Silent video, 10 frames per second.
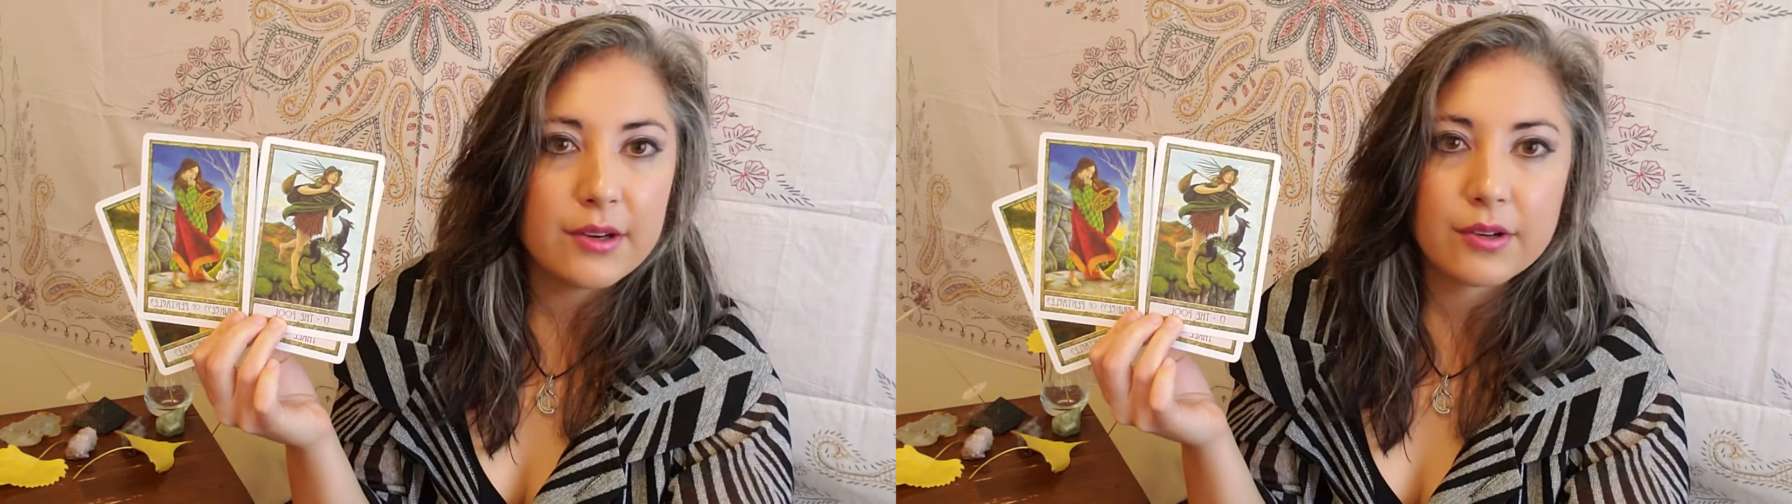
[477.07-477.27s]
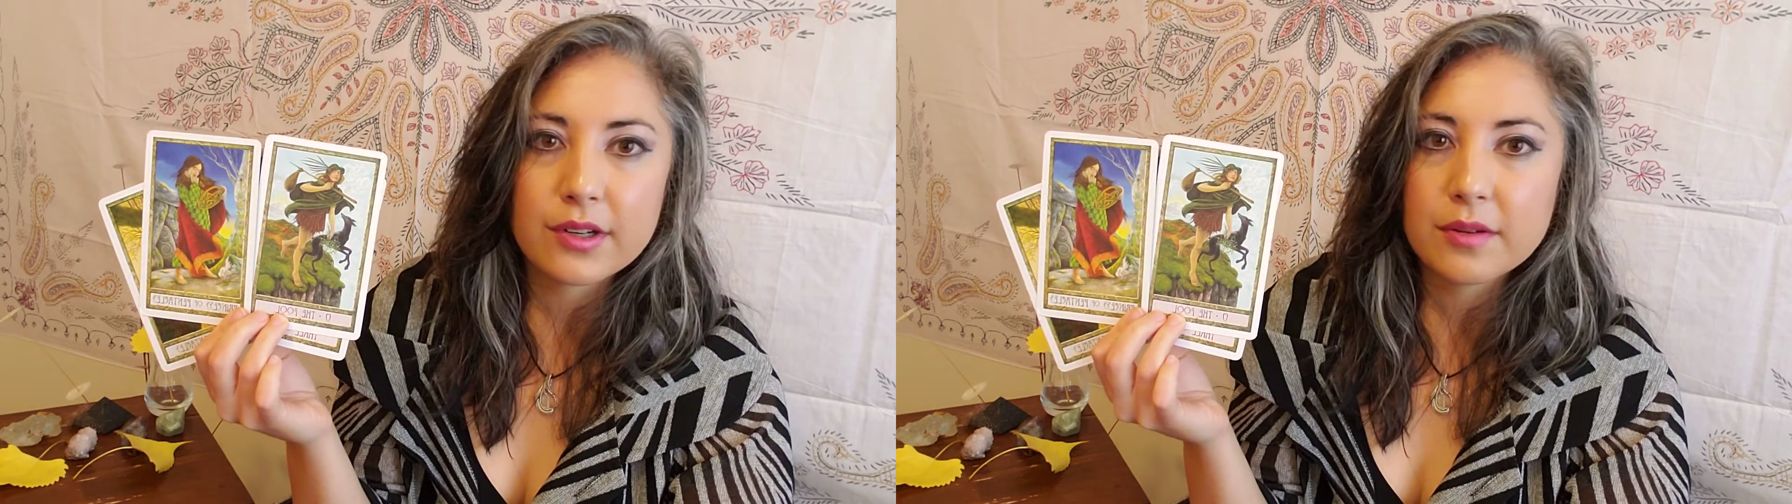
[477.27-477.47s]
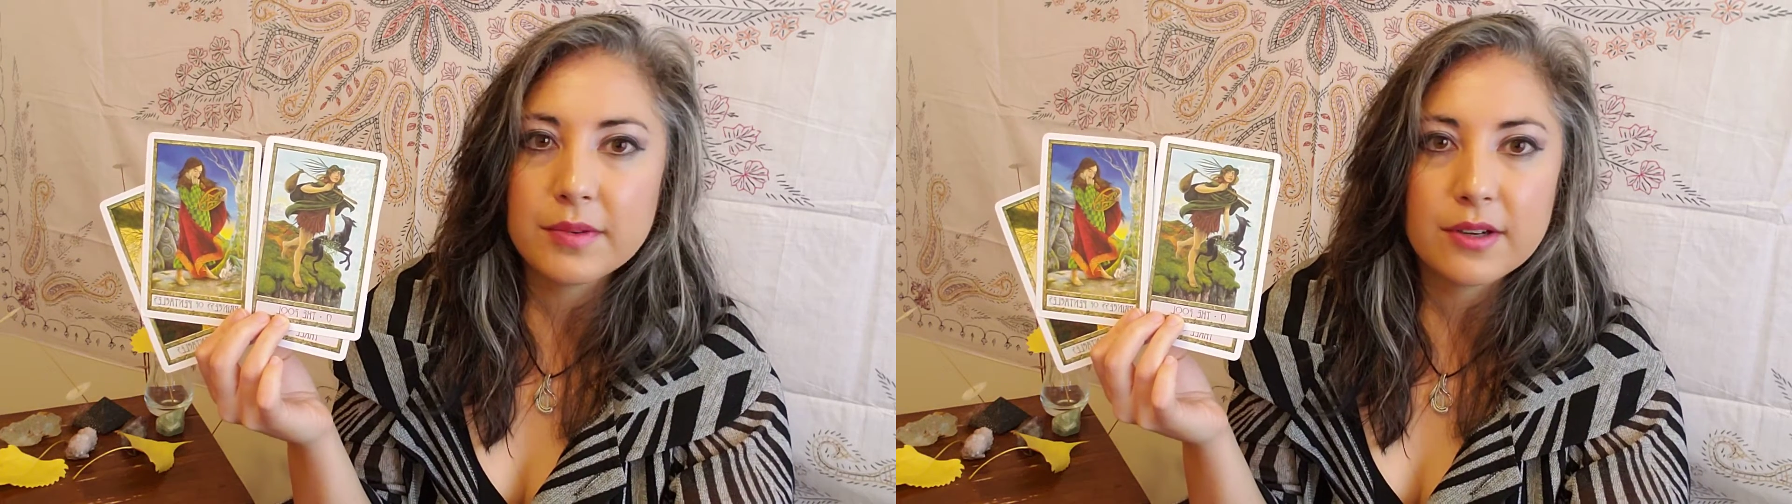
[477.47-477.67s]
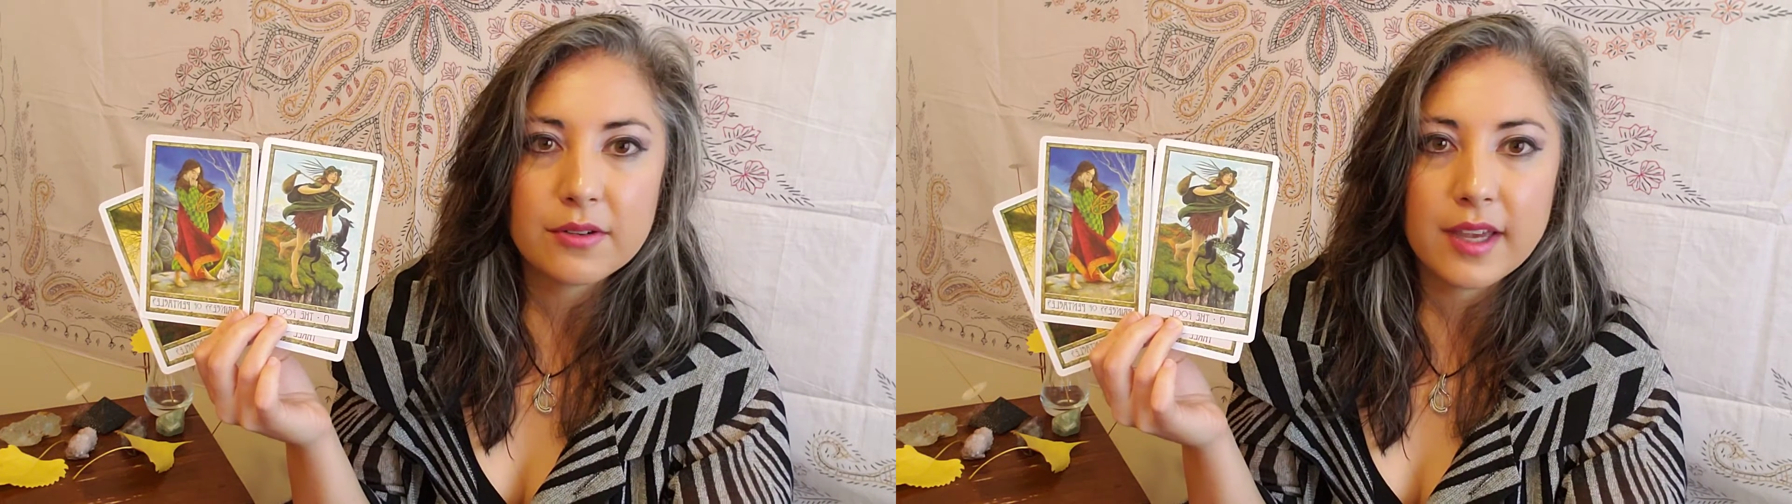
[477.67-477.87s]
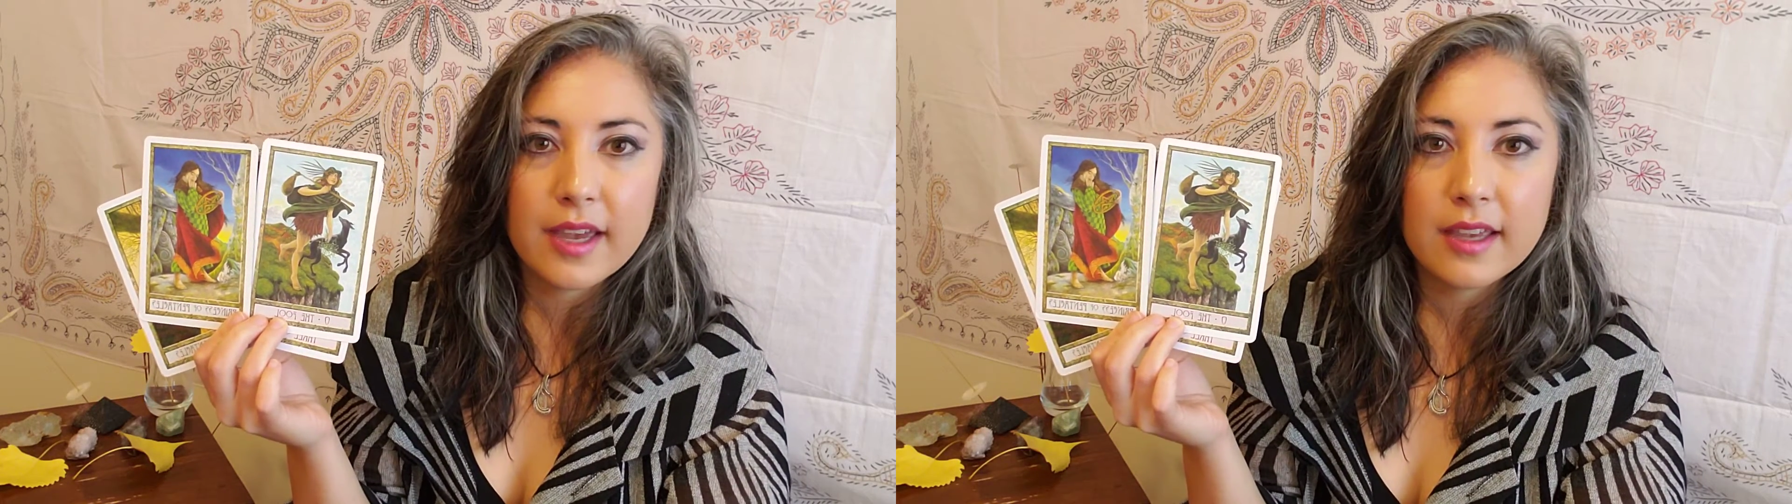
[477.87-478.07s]
You're going to be
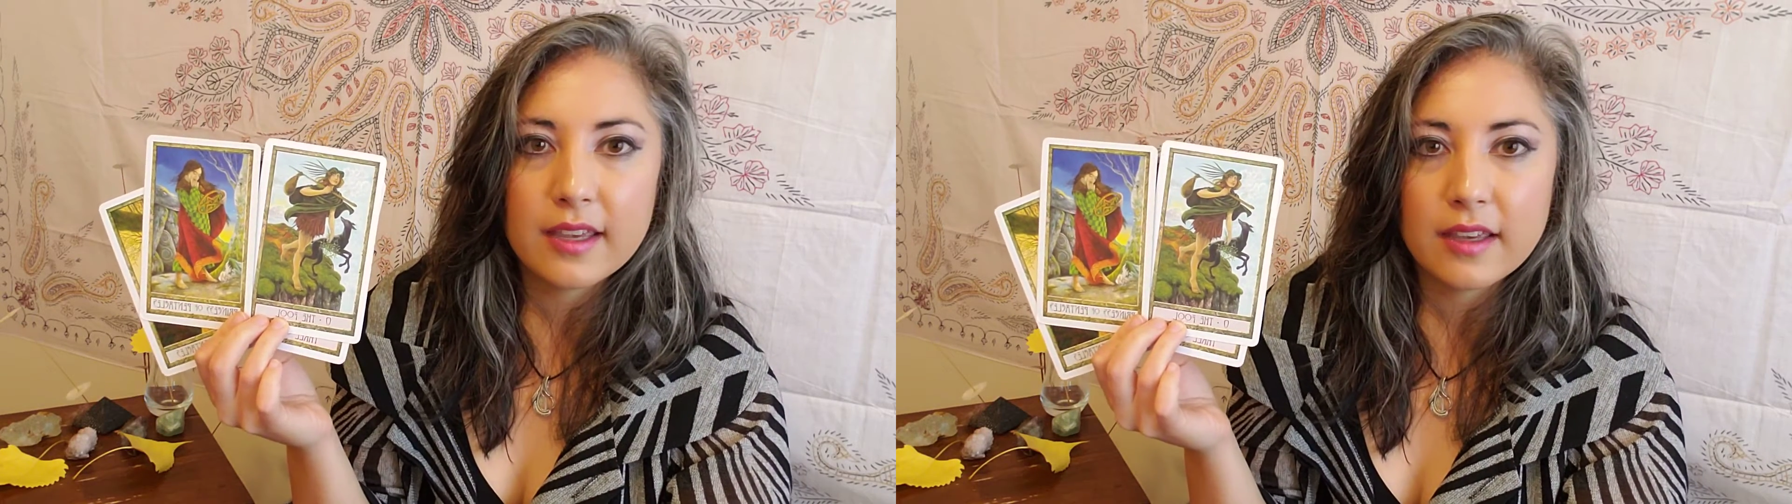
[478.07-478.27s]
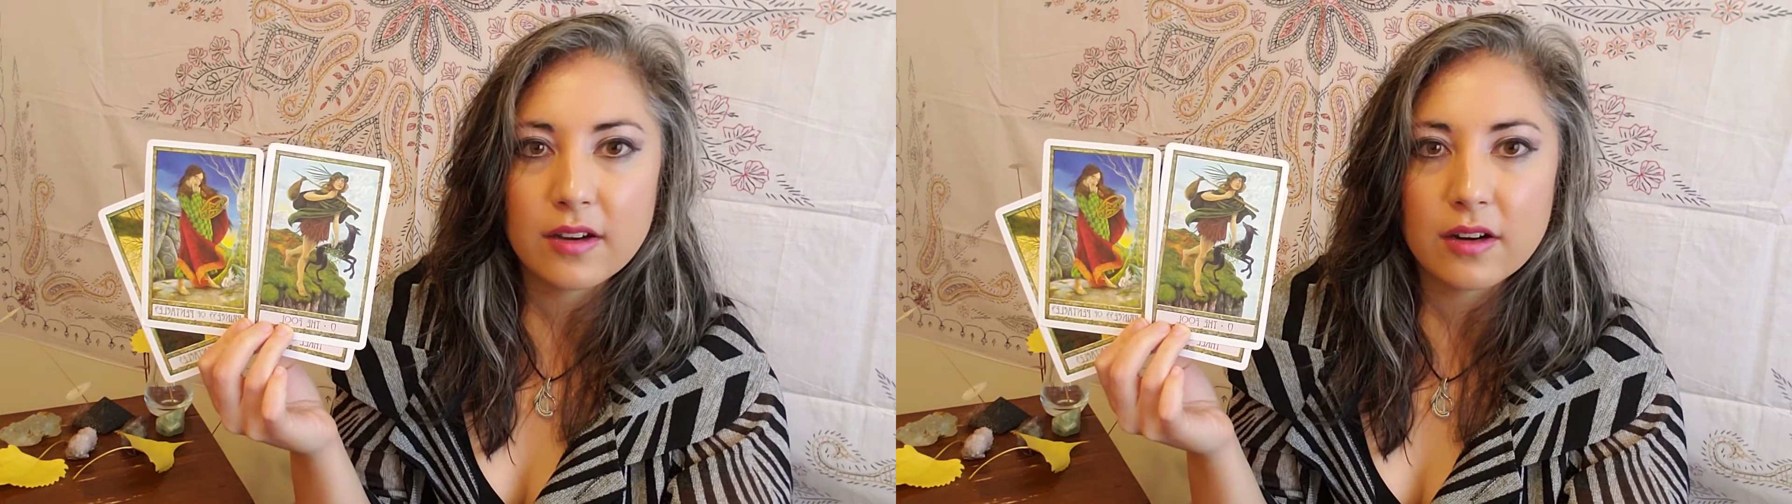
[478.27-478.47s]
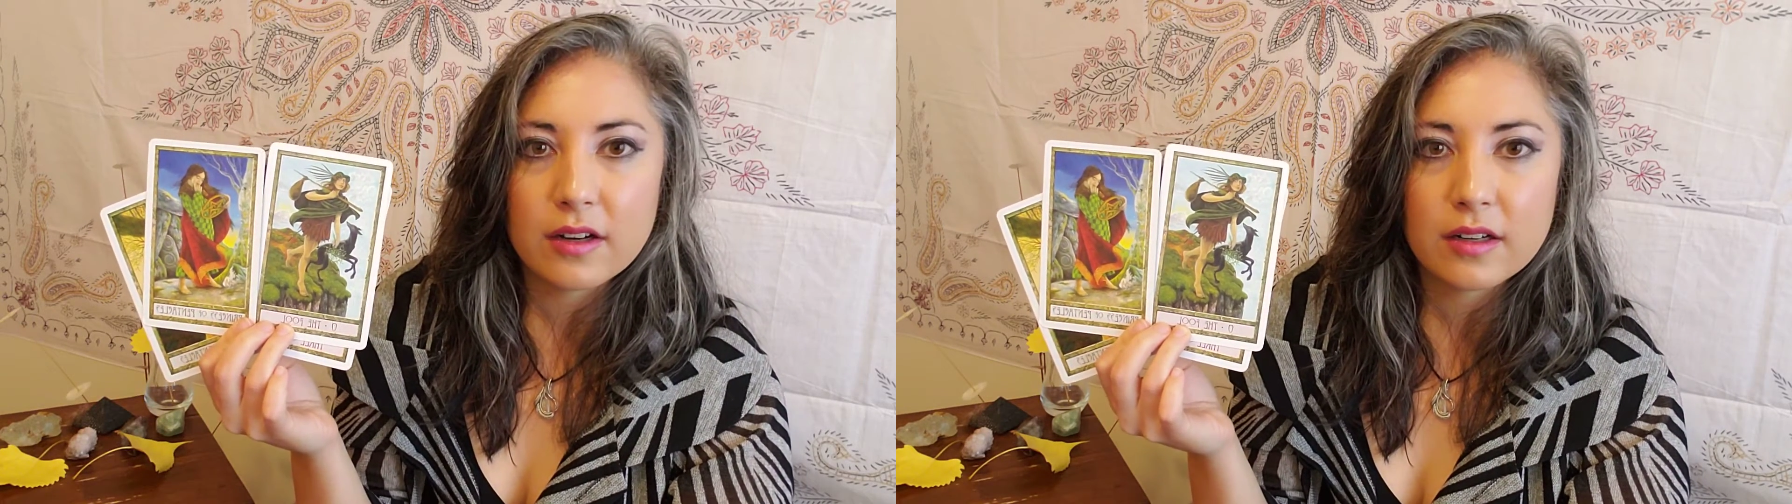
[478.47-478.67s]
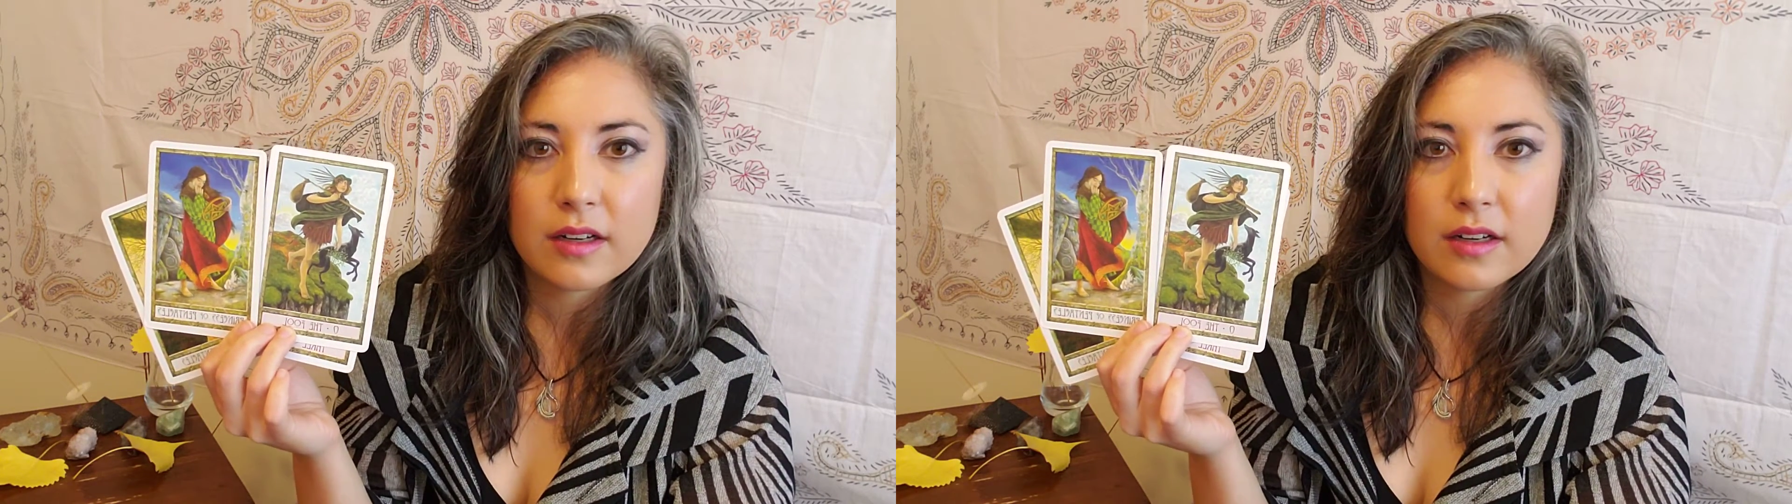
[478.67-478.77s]
okay here.